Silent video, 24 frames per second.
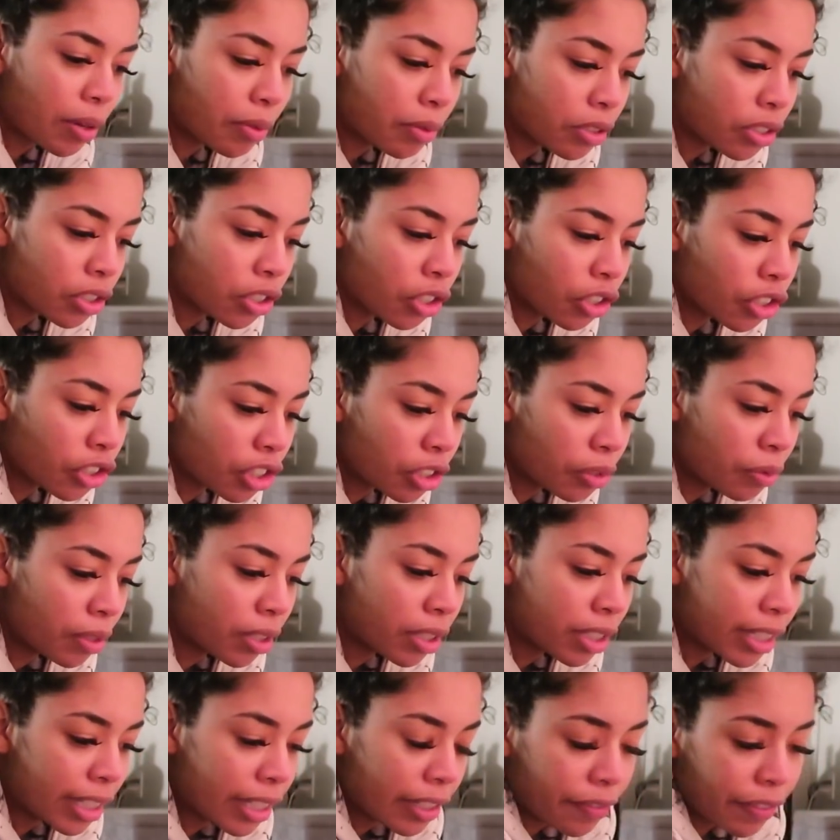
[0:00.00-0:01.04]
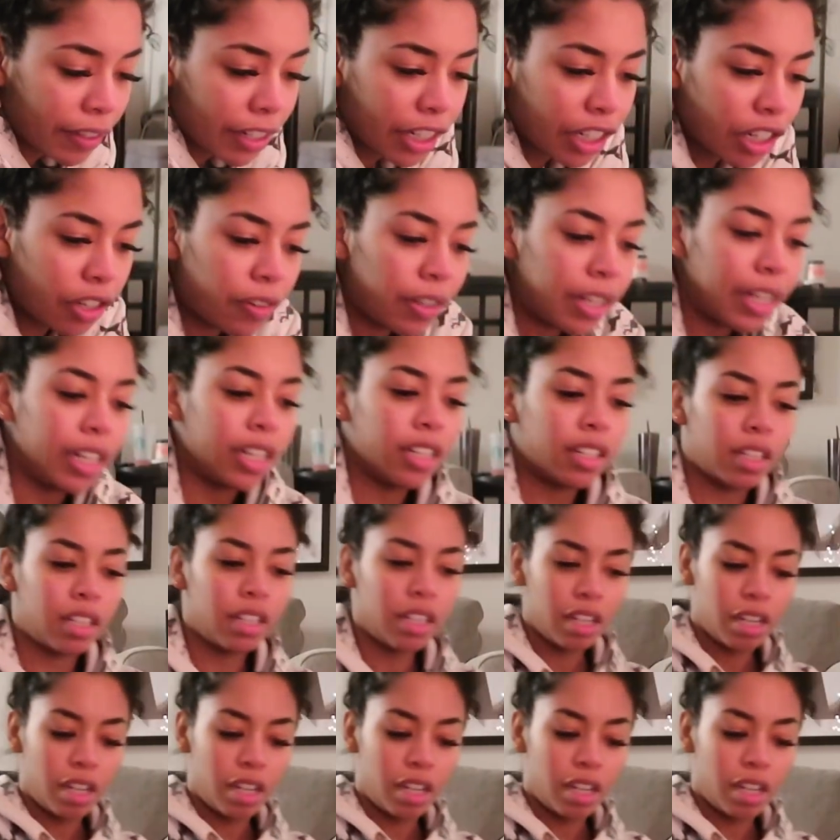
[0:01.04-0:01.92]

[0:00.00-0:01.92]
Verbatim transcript: I was sure she would see the video and,